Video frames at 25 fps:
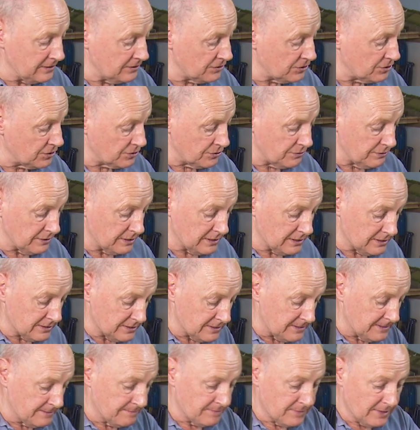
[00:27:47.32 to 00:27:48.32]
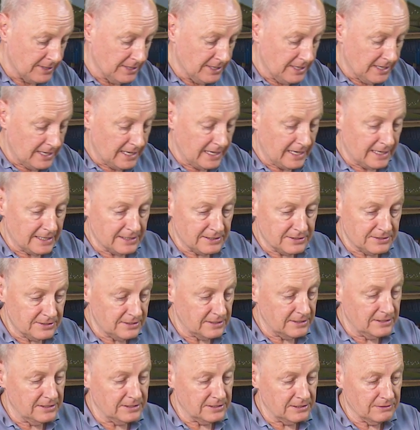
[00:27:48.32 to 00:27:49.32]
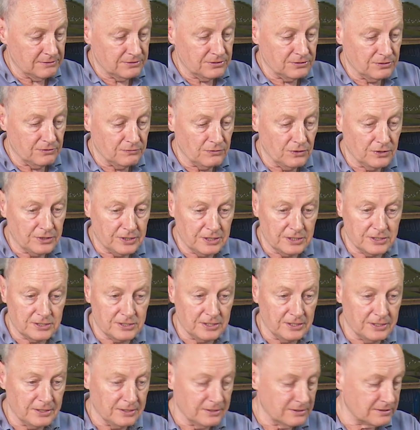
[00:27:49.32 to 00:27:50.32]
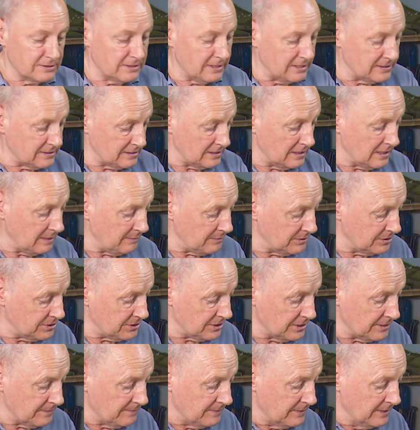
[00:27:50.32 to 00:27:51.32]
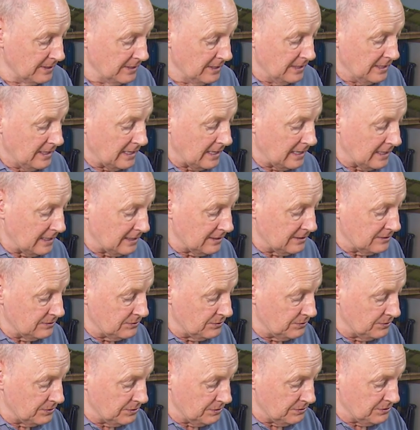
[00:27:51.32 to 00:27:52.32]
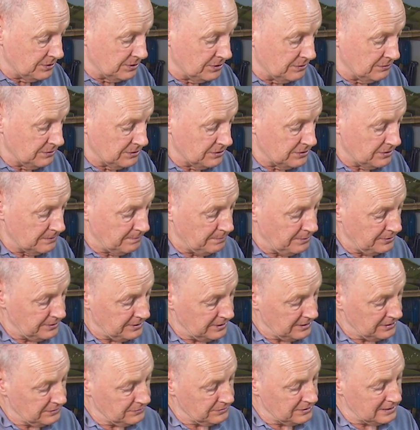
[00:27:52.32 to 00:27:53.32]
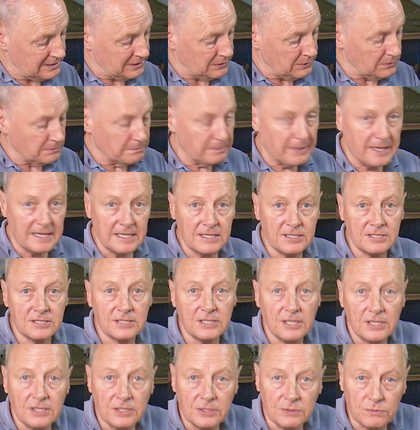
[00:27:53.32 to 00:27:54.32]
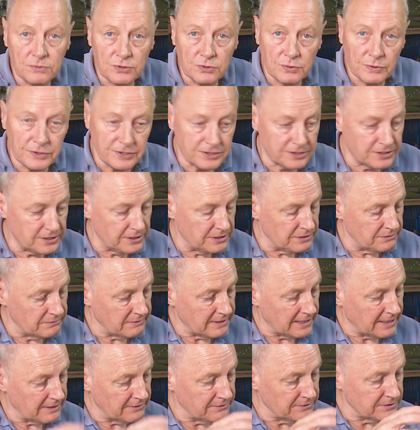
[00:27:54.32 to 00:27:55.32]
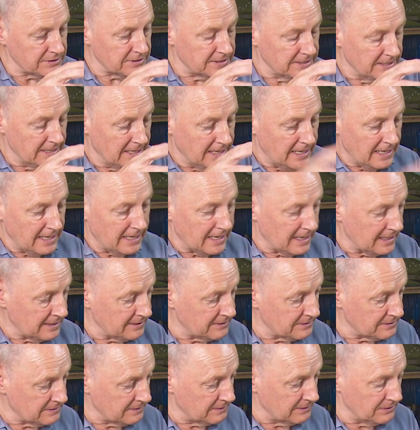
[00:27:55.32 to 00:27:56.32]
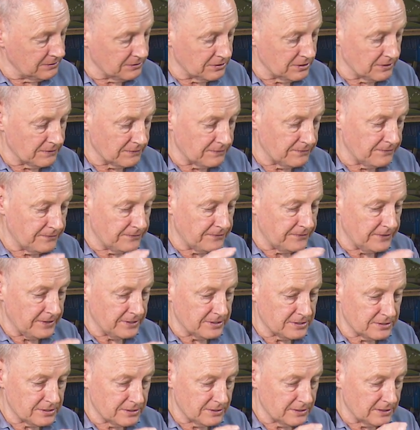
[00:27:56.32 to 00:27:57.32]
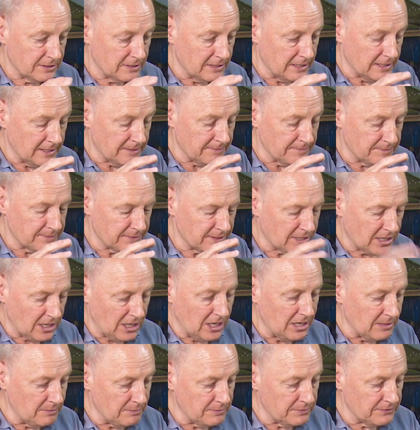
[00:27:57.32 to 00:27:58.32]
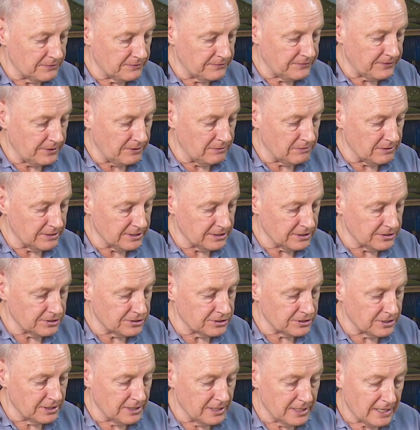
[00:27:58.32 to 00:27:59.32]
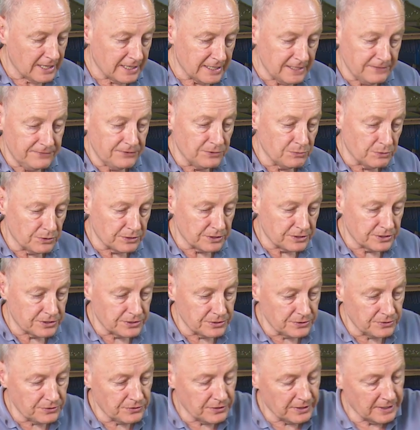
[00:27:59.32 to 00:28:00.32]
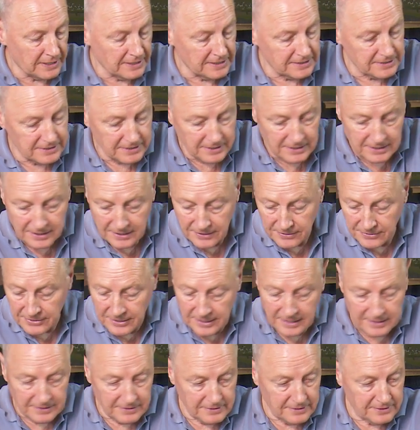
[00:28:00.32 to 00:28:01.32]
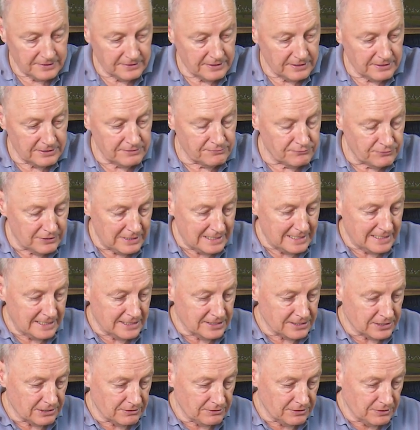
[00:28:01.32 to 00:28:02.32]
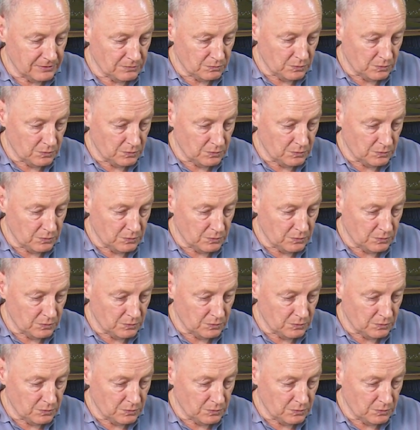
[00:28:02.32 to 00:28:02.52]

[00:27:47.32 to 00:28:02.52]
inch trees and you know it's not rocket science there's an armature and all you do is you put it into its little base you twist it around and you can fit um, clump foliage and if you want to do that then there really is only